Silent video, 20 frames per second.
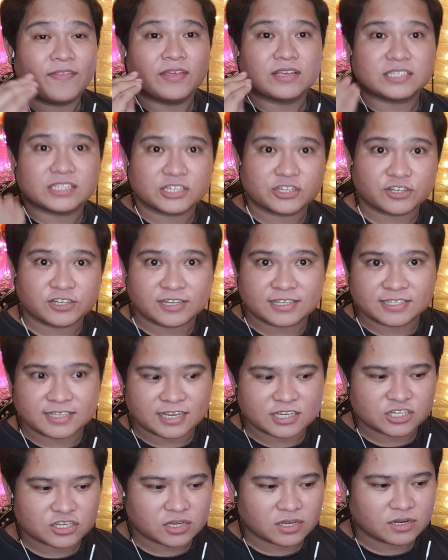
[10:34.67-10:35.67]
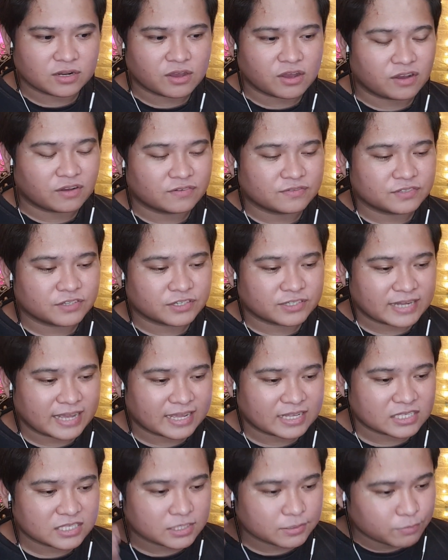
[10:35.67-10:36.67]
The synchronization of their
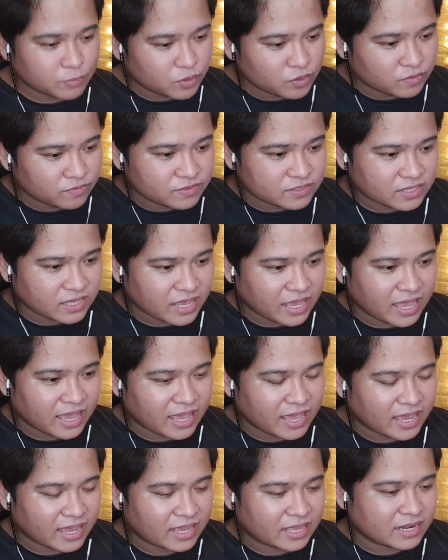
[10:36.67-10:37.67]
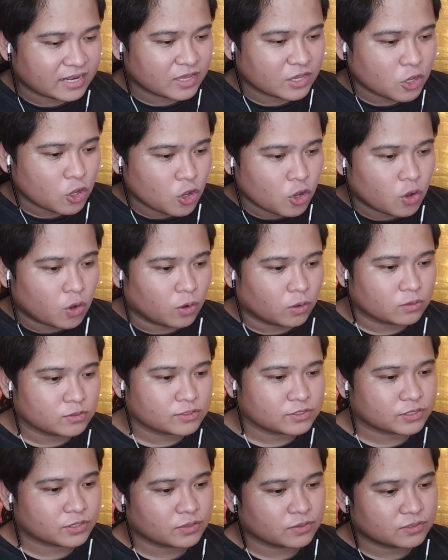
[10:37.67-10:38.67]
dance moves, and
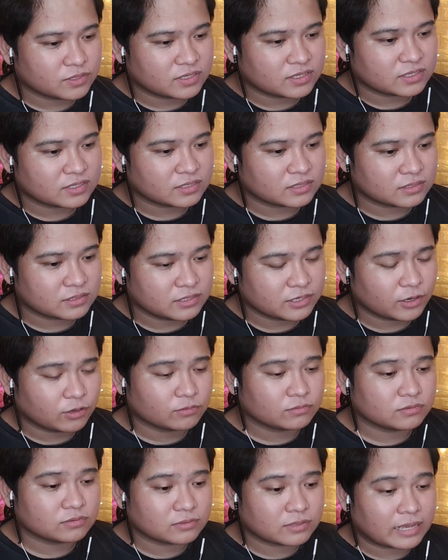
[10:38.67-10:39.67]
also the, you know,